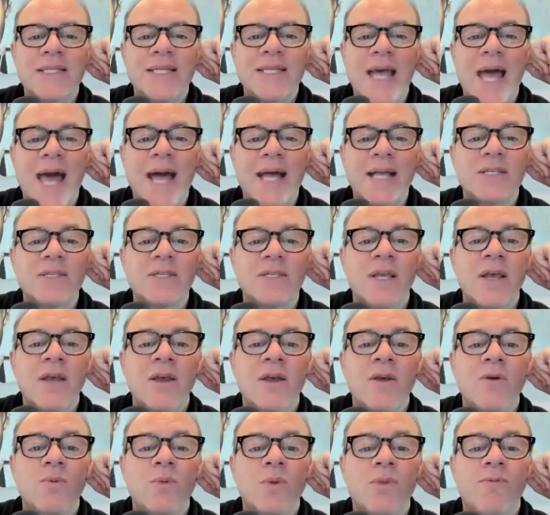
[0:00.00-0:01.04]
tax
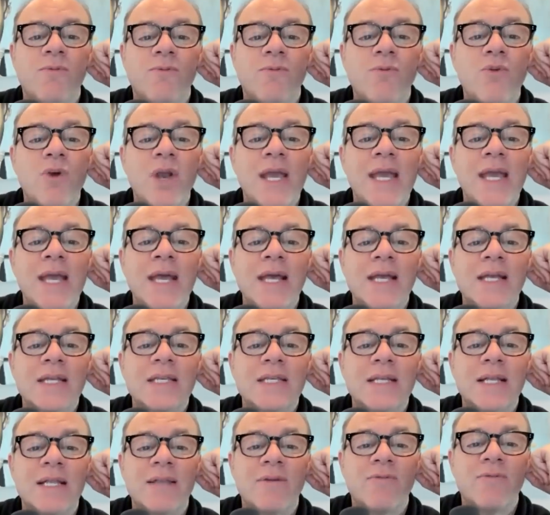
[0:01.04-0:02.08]
with free
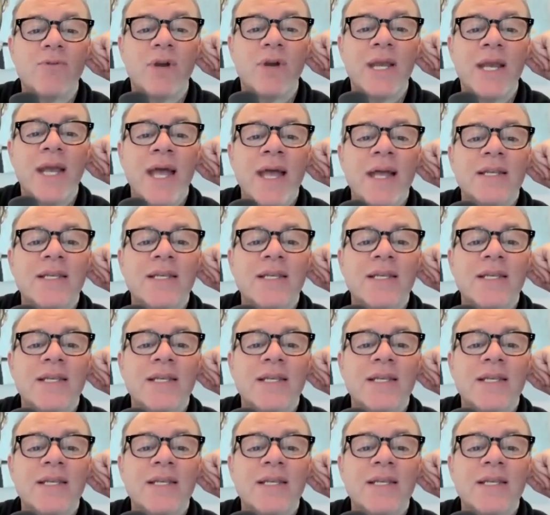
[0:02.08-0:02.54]
delivery.